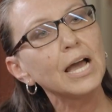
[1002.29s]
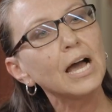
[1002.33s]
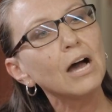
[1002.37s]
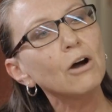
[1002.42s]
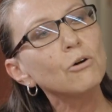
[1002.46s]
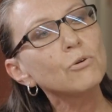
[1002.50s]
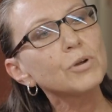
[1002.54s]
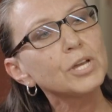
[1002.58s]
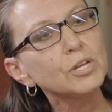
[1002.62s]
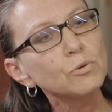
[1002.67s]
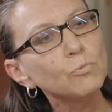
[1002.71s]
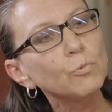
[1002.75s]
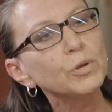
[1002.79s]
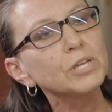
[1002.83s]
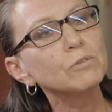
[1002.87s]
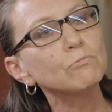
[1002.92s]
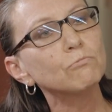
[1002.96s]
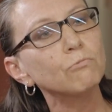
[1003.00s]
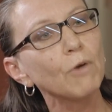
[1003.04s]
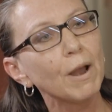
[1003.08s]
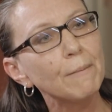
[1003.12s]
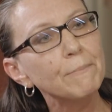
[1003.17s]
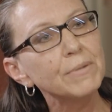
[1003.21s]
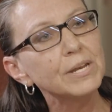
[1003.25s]
how can we
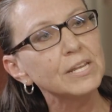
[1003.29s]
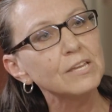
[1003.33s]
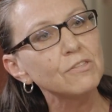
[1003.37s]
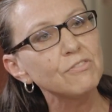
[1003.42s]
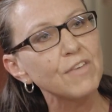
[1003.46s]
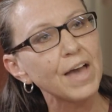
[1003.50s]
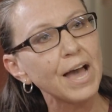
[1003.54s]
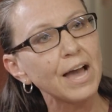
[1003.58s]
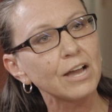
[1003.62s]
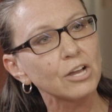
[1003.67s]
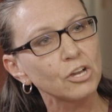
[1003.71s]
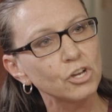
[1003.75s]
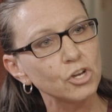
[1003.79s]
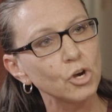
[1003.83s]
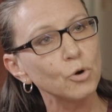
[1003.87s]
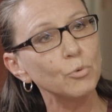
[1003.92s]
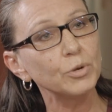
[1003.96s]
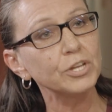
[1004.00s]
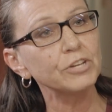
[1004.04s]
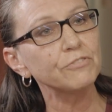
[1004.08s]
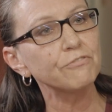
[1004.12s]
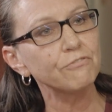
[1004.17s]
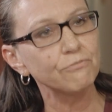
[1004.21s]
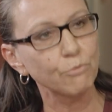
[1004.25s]
remedy that
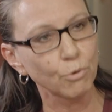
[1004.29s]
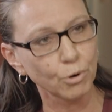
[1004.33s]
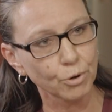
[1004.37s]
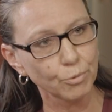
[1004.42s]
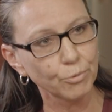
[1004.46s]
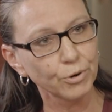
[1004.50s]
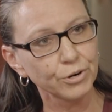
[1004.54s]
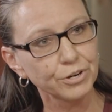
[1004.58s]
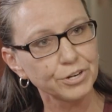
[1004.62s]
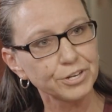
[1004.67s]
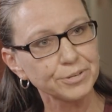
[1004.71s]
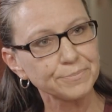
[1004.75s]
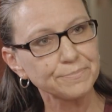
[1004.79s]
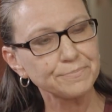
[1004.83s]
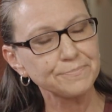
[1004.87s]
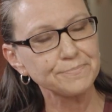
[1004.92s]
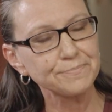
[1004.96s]
going forward?